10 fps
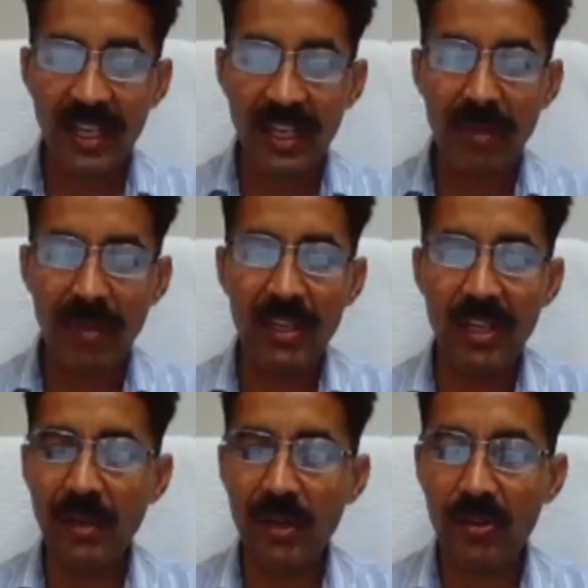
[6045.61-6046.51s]
and maybe
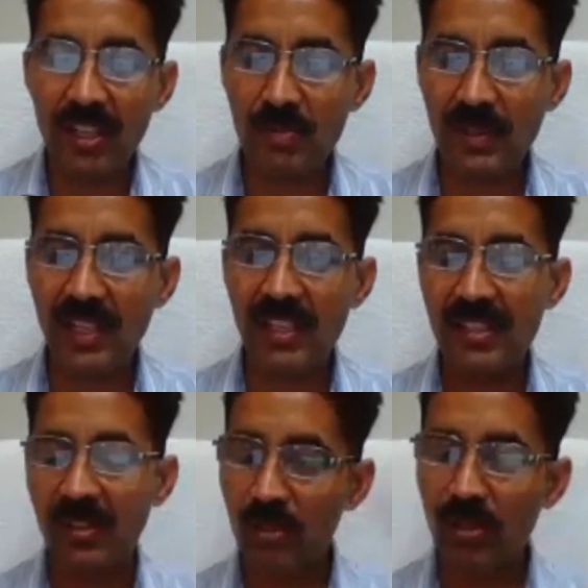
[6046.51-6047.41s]
about your
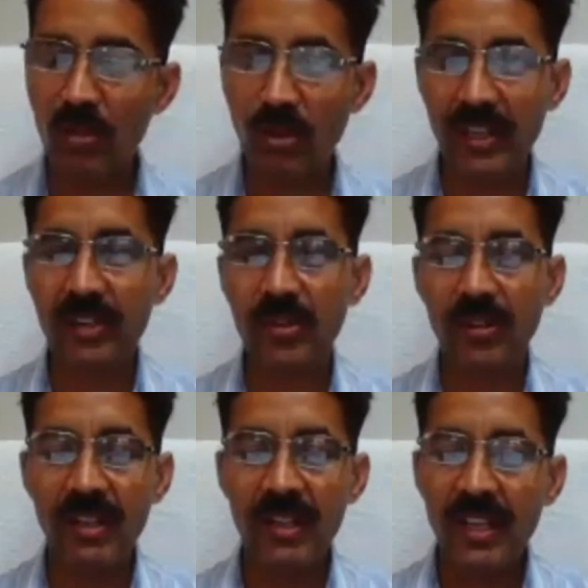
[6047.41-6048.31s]
experience on the whole and all